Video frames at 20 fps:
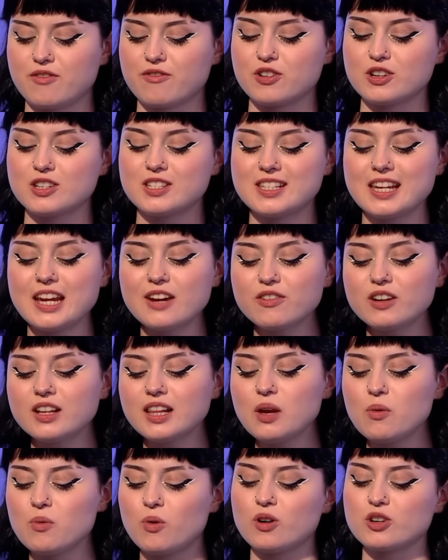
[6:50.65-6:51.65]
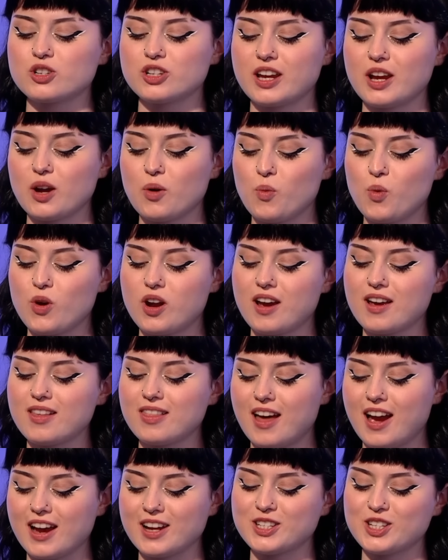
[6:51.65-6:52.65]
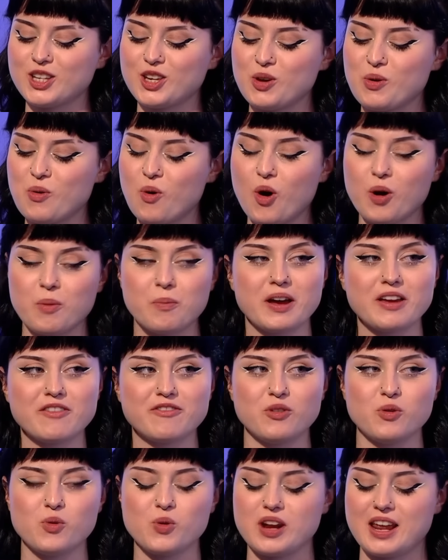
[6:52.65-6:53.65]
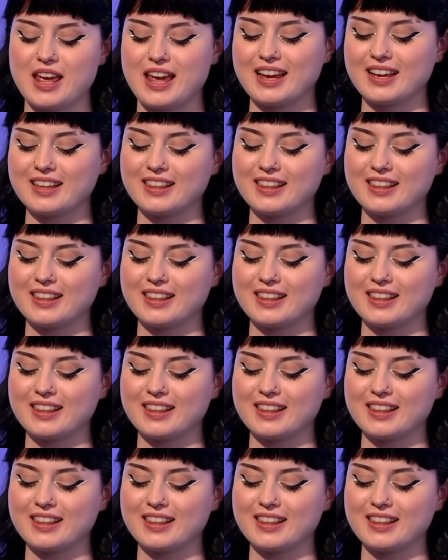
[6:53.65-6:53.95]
for secretly watching Would I Lie to You on my phone in